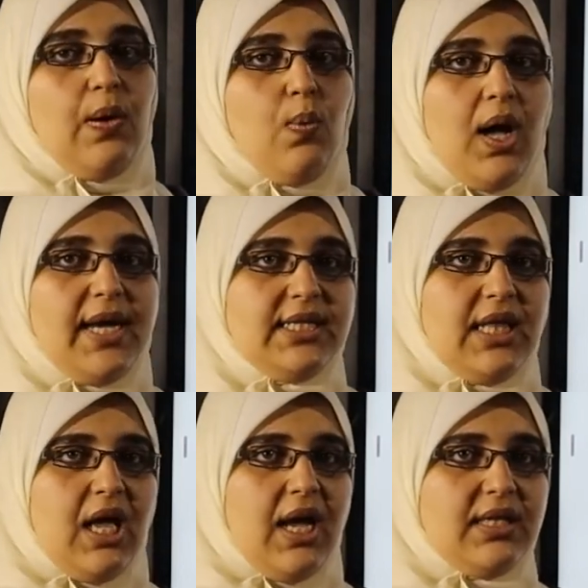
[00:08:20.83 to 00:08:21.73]
the white
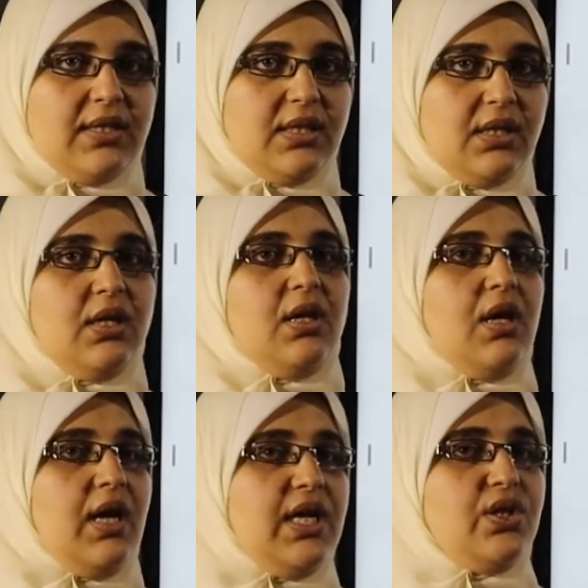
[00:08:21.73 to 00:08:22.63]
light
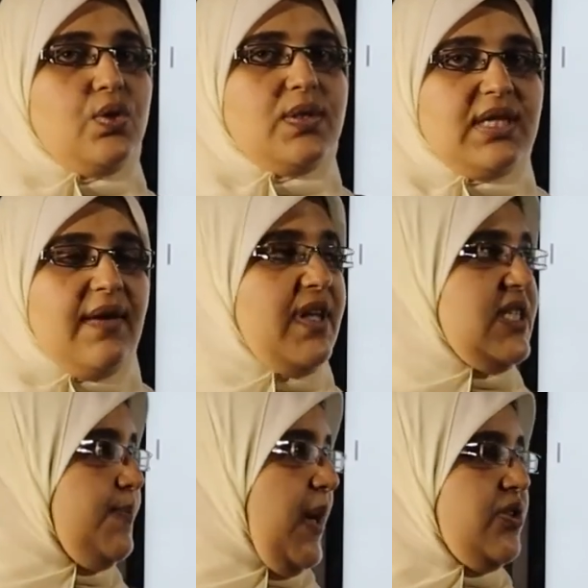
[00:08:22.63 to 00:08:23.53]
into 7
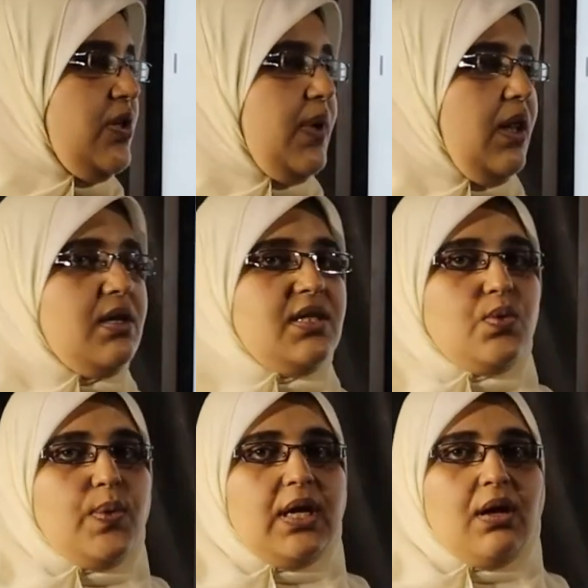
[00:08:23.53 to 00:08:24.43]
spectrum
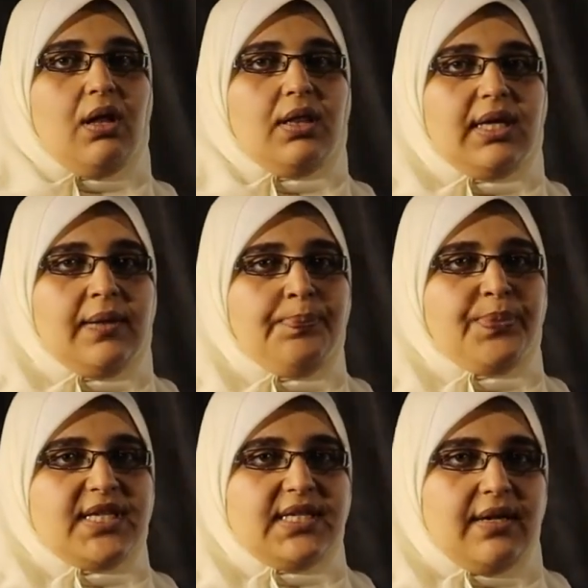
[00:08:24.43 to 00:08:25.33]
colors. We call them